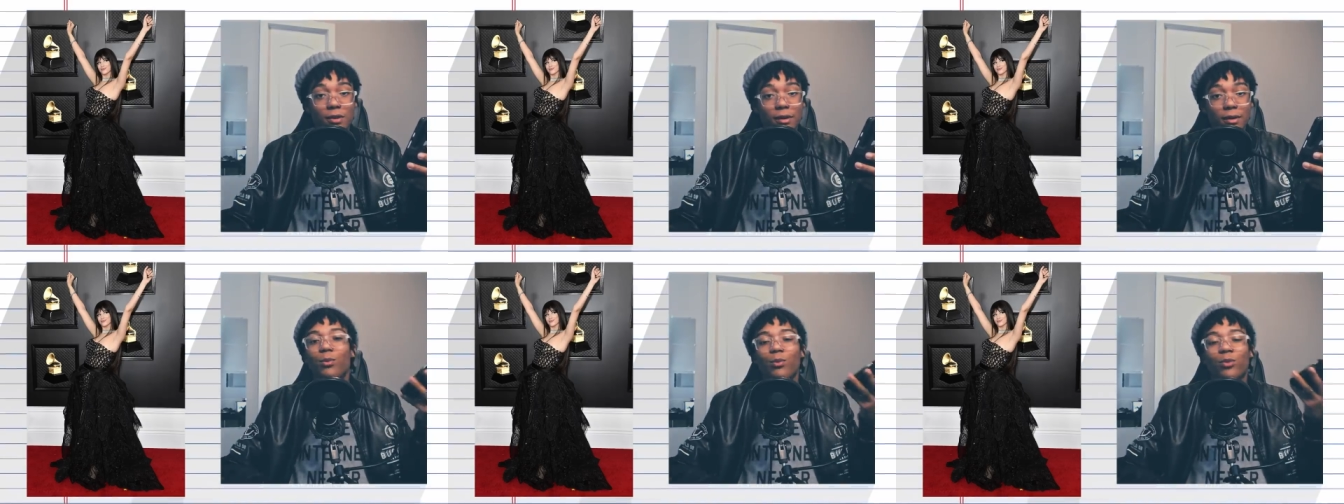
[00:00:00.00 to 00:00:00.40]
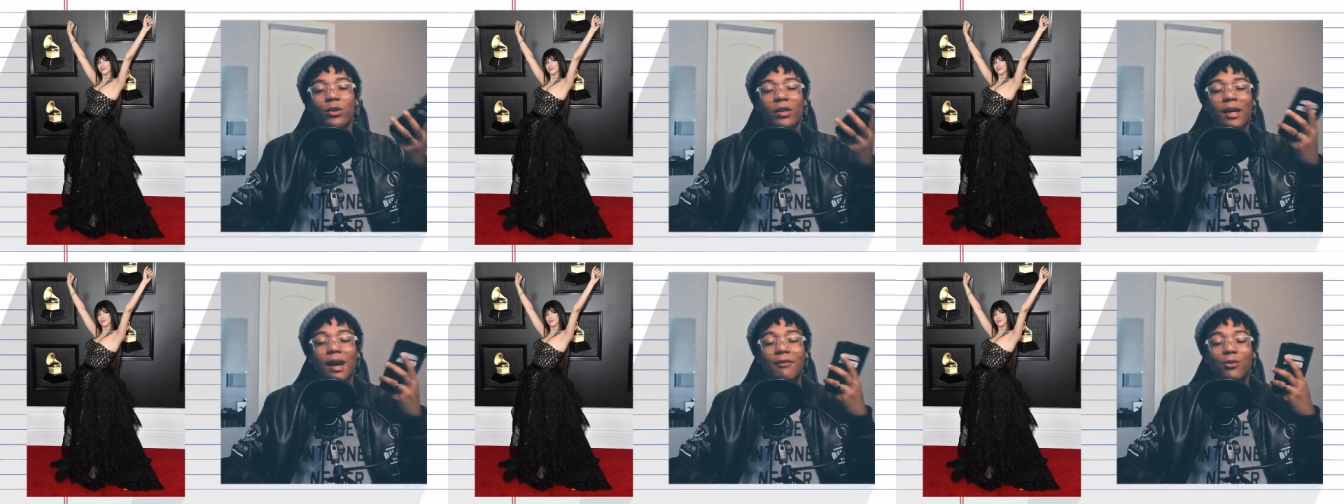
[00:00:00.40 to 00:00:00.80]
I don't
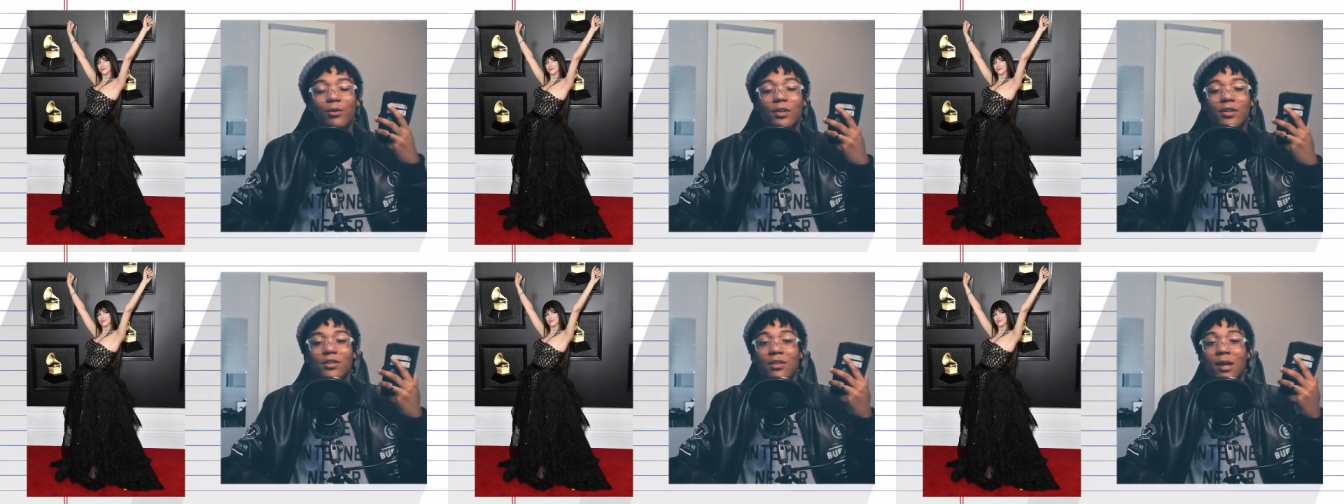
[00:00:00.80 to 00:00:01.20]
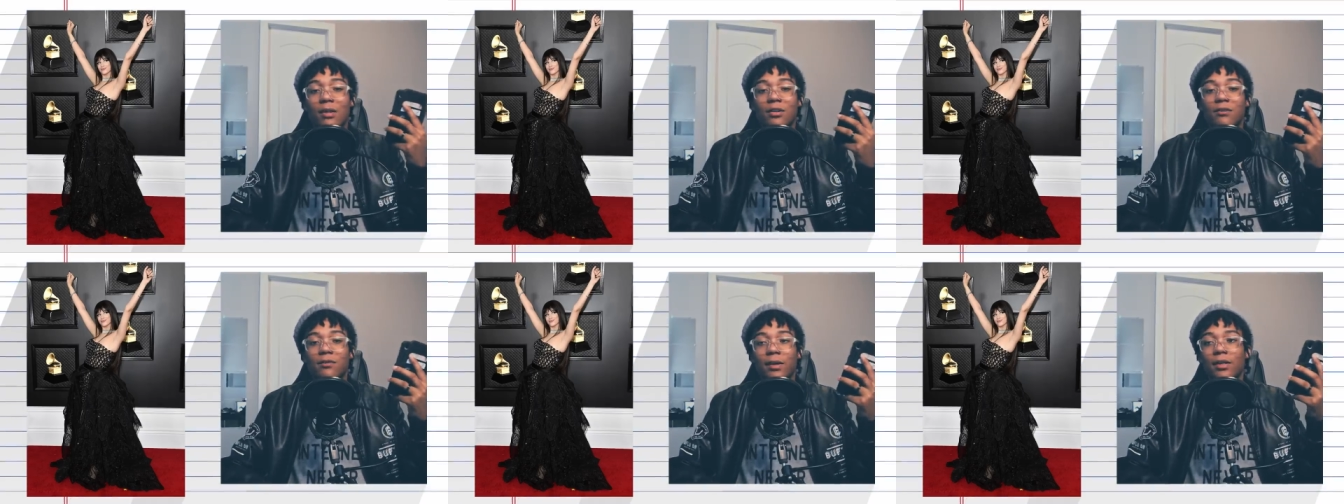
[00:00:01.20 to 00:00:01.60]
really have a reason, I
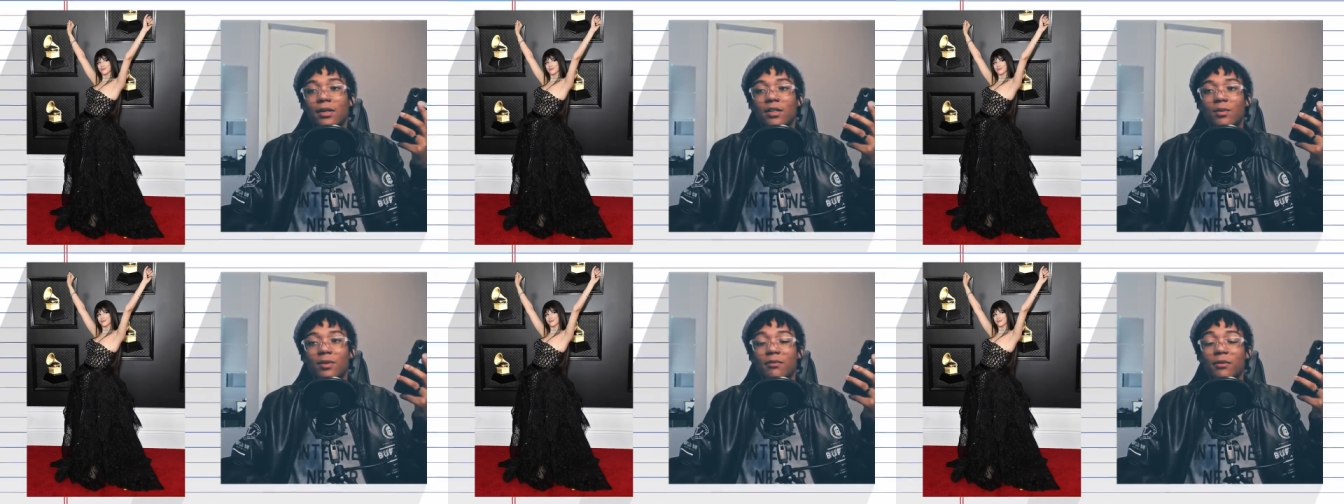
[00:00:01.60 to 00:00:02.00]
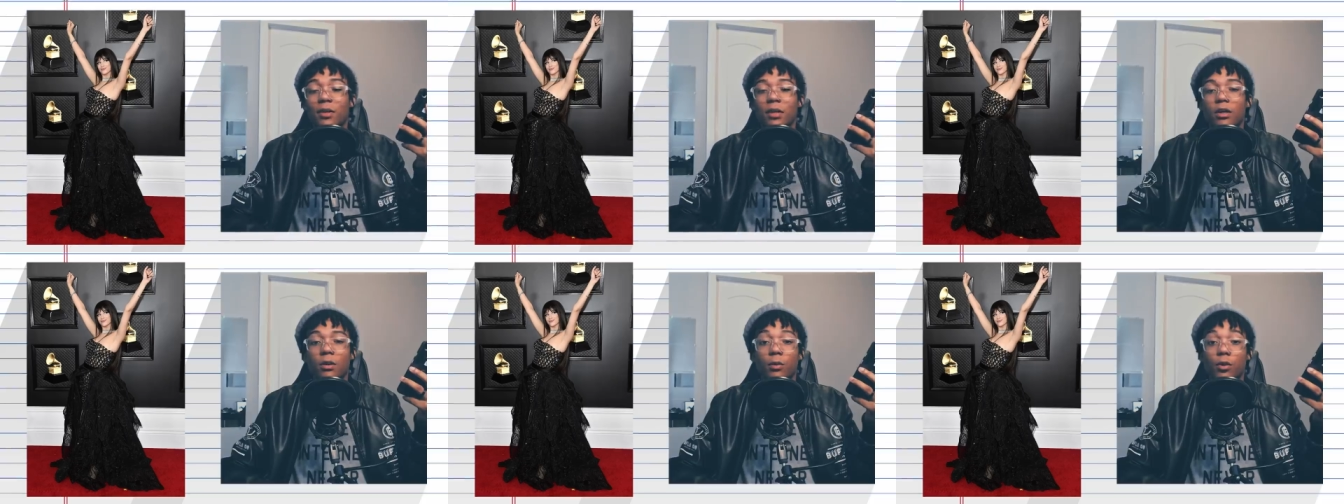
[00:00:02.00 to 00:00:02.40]
just find it to be
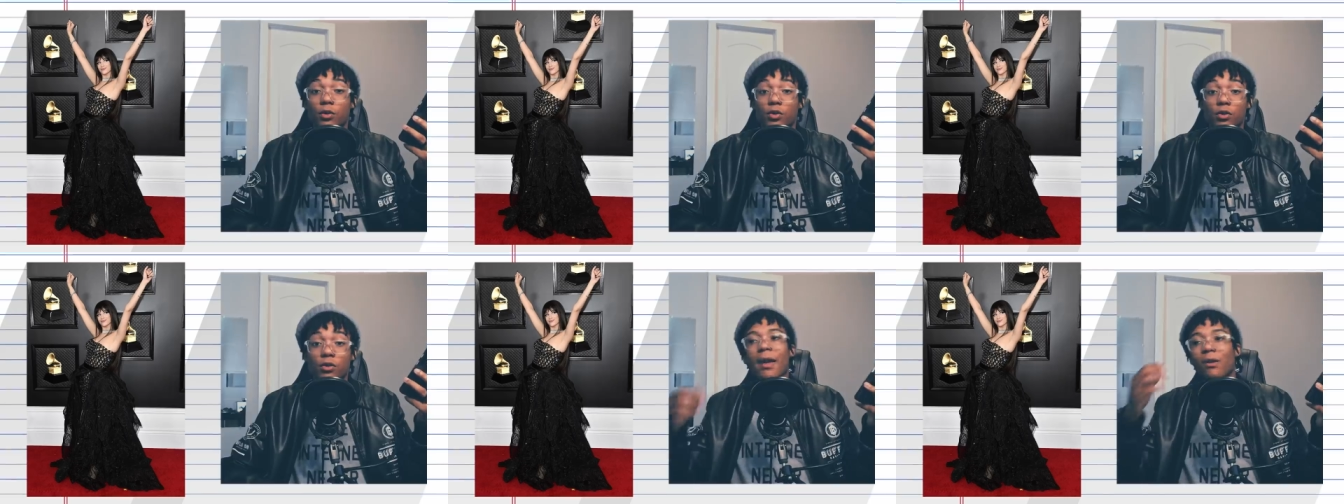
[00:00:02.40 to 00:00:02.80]
very commercial.